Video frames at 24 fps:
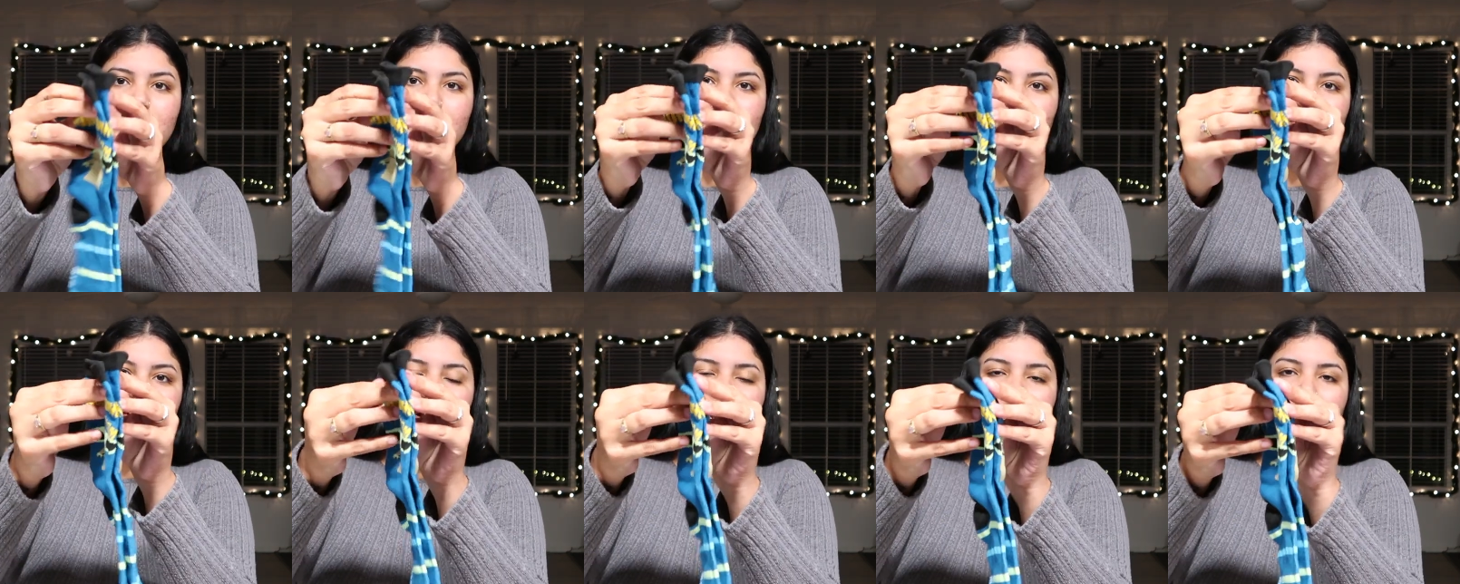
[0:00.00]

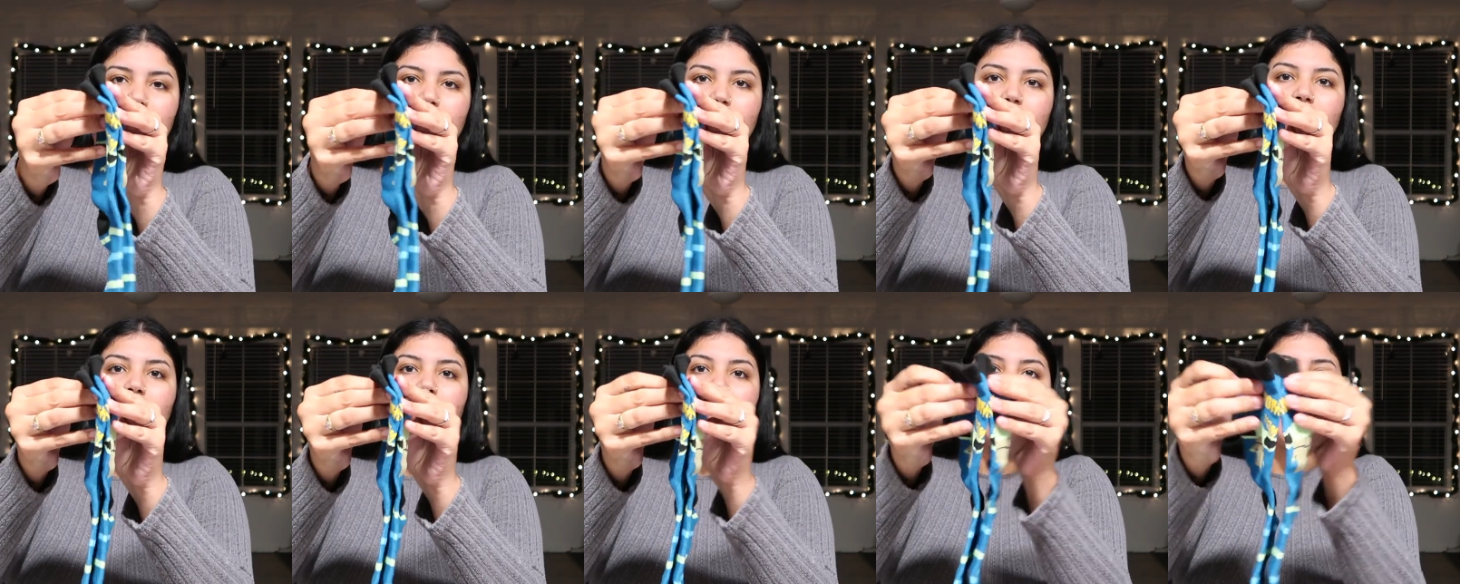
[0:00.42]
These are like
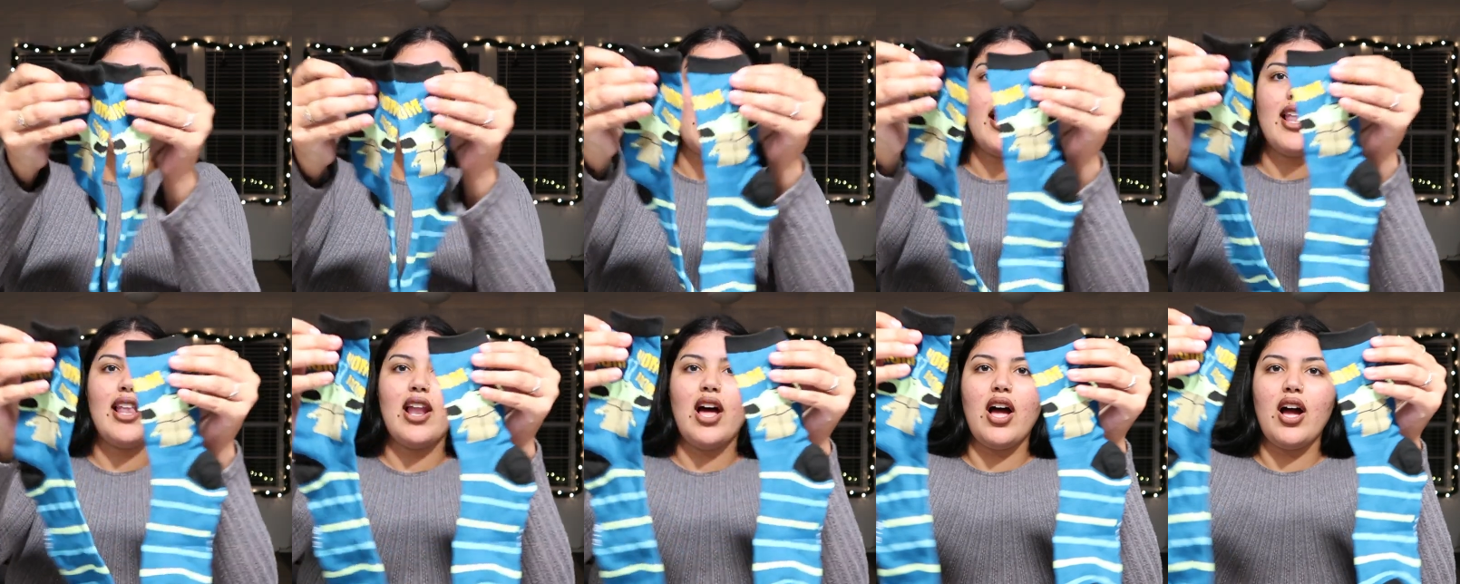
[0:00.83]

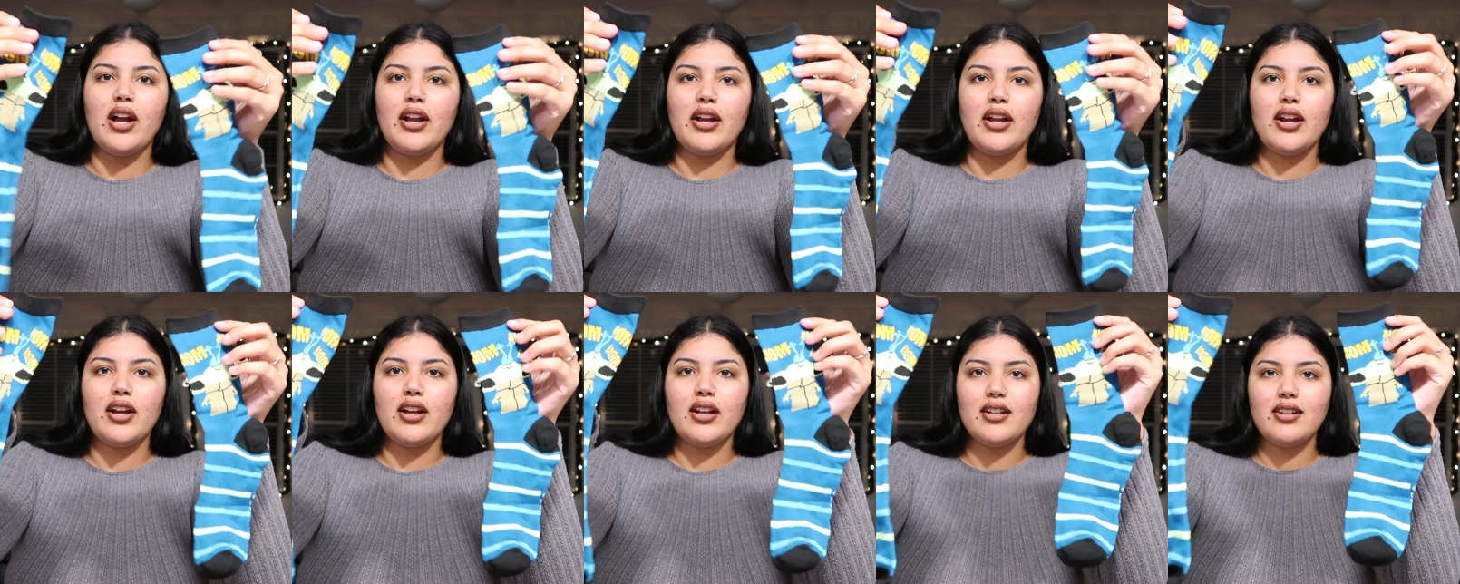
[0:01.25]

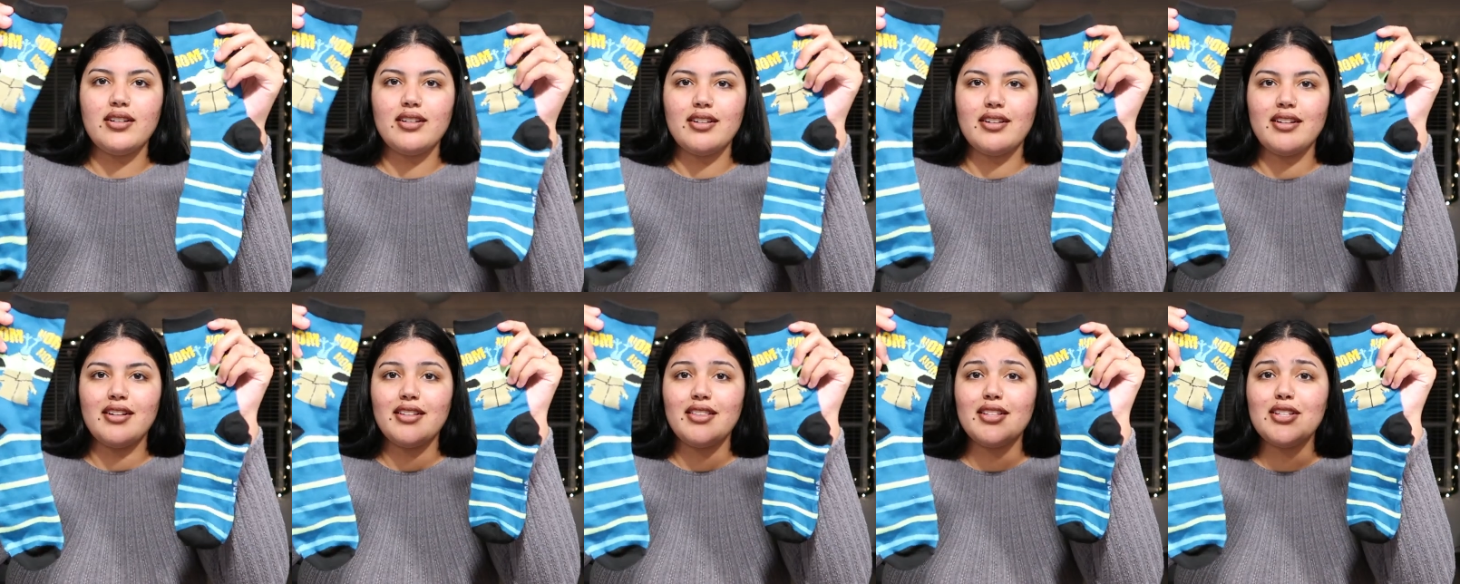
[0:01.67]
longer.
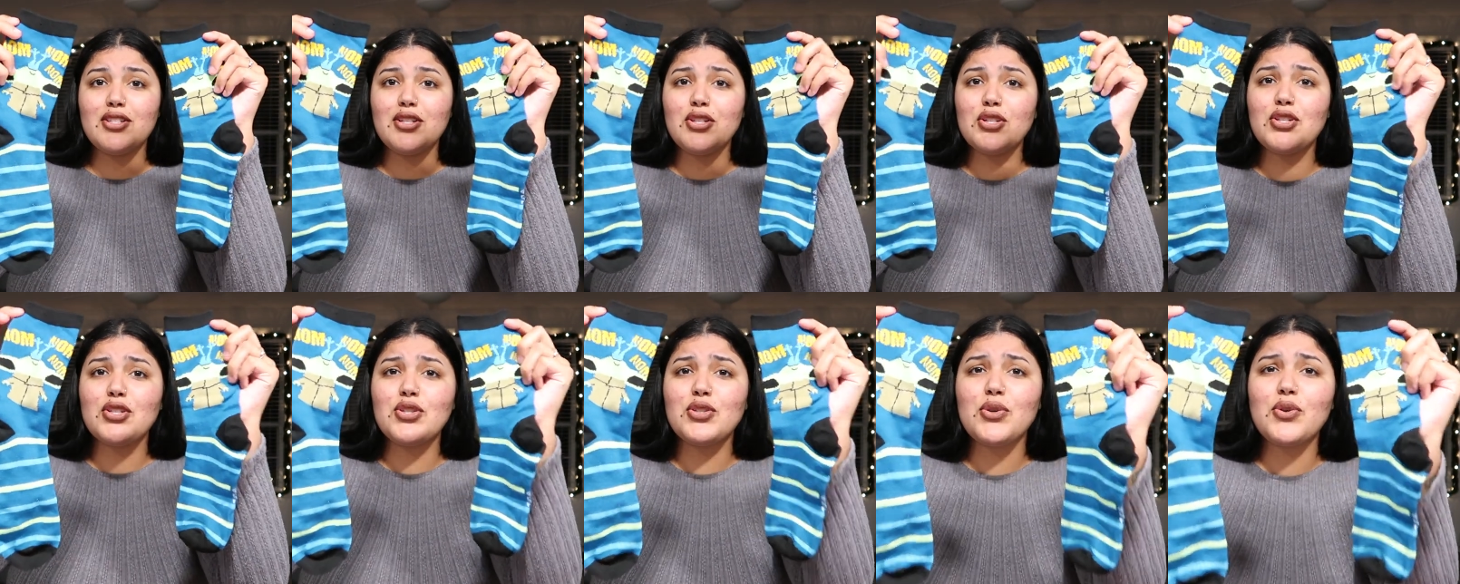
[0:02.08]
These
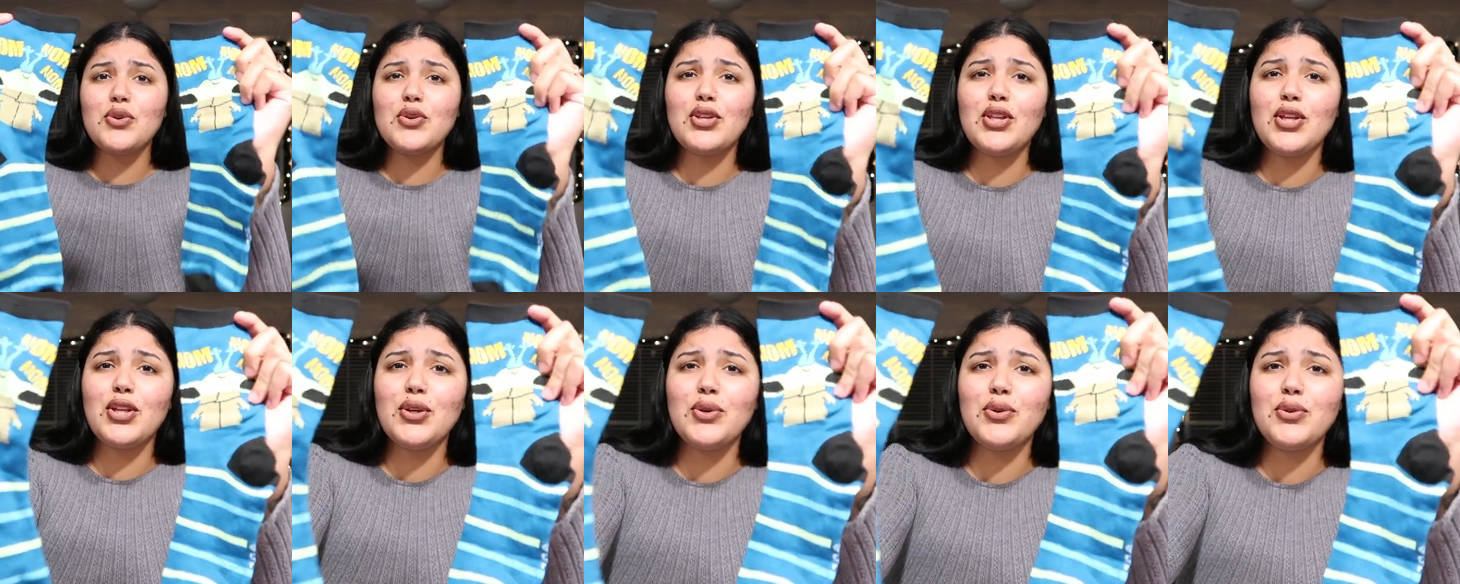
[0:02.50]
are so
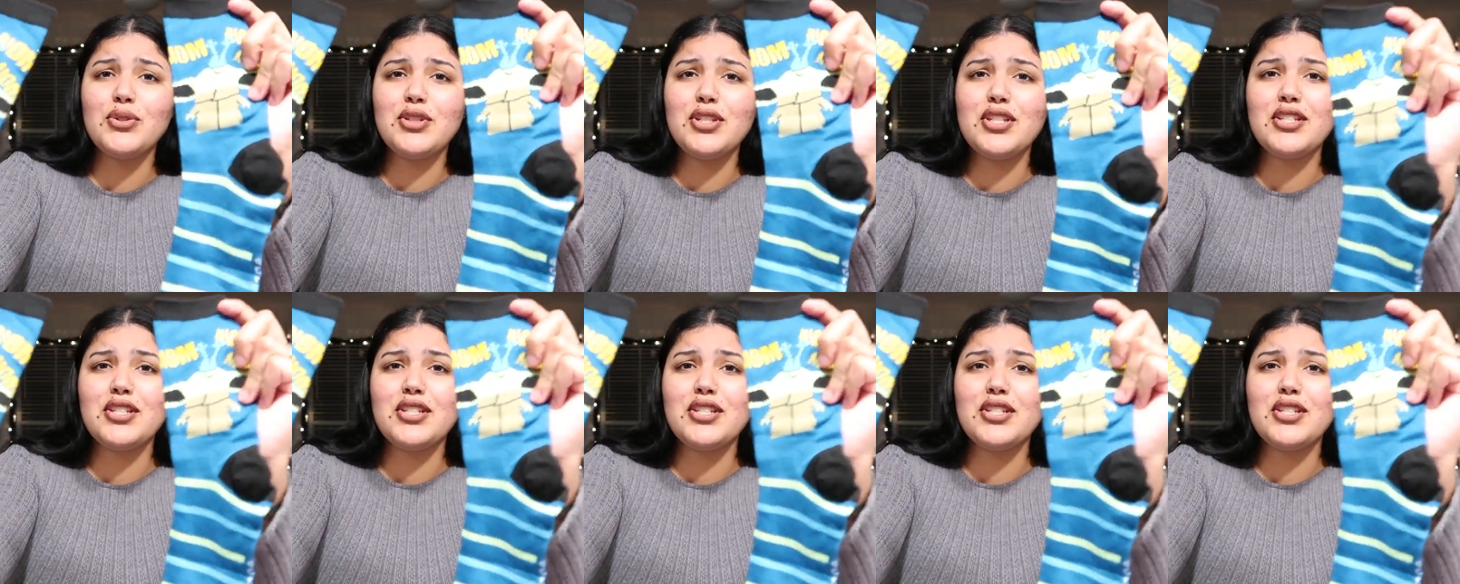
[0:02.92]
cute.